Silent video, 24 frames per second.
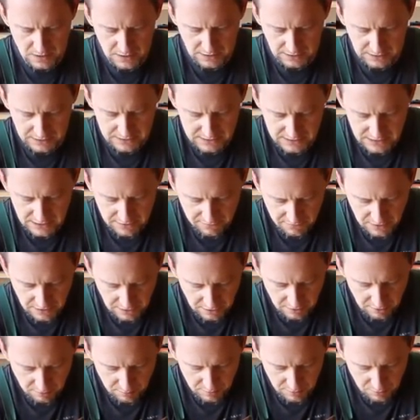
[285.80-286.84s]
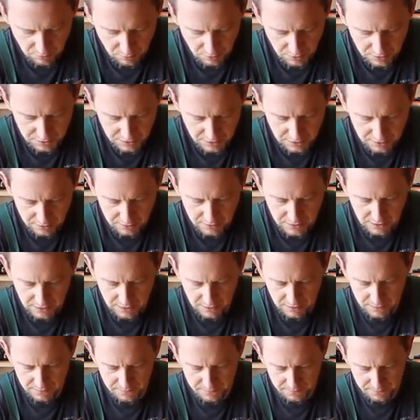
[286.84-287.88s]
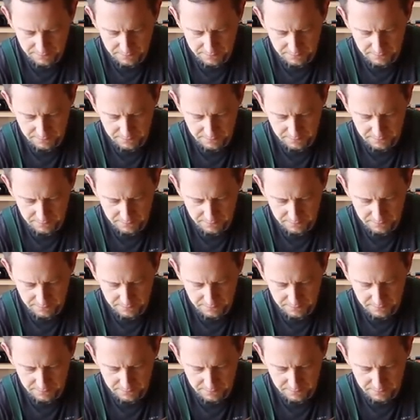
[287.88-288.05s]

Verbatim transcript: You can see I've got a little bit of work to do here,